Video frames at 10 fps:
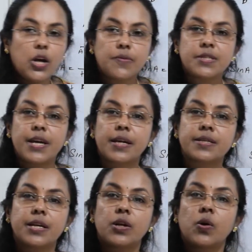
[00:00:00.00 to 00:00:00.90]
of sec
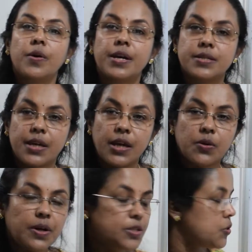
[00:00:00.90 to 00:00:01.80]
0 is
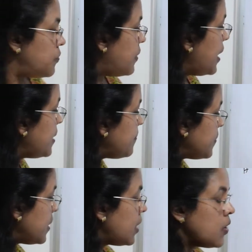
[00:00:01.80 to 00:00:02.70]
equal to 1.
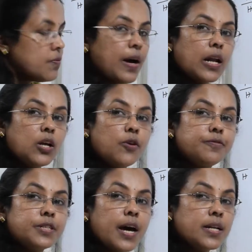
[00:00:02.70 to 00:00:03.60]
Value
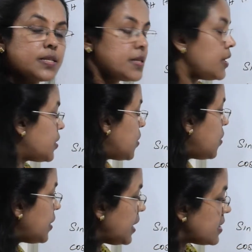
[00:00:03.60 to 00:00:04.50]
of tan
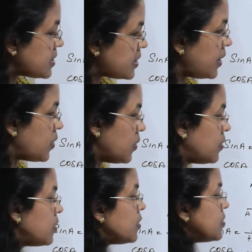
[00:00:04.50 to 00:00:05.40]
0 is 0.
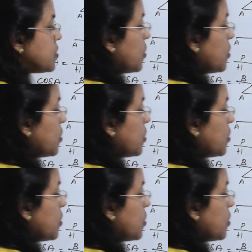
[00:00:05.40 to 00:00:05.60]
So